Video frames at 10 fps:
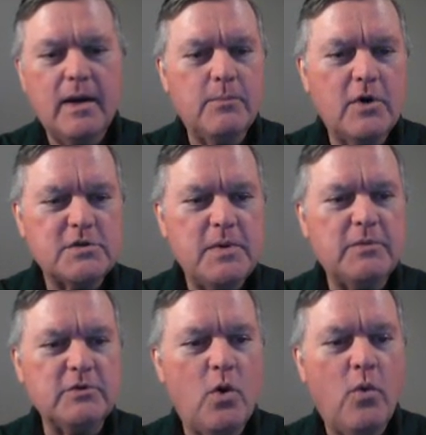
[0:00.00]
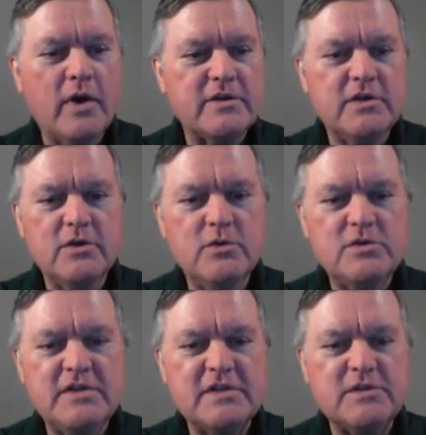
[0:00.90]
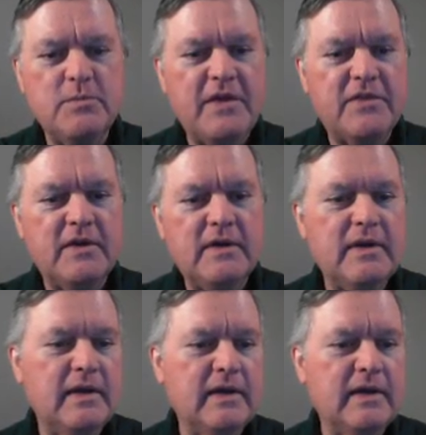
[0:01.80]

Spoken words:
Now, most people don't want to use this method,